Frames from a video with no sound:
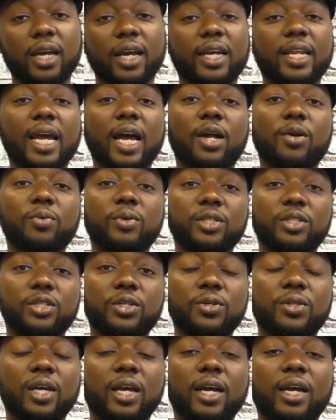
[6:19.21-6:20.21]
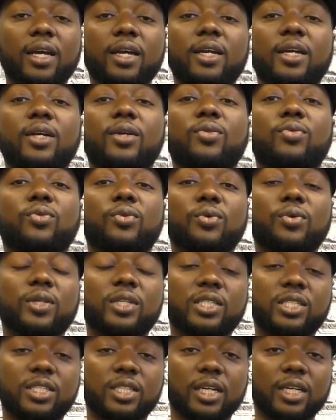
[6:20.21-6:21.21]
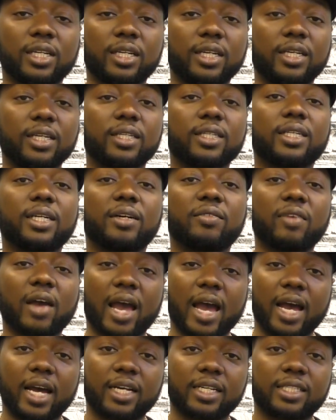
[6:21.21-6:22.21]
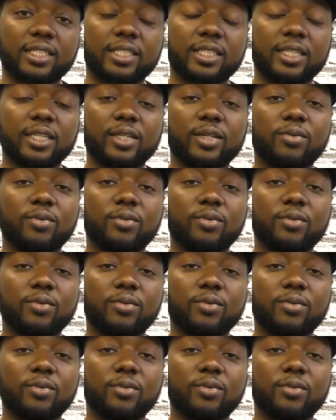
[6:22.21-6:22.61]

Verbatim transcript: And how do we do that? Through the study of Acts.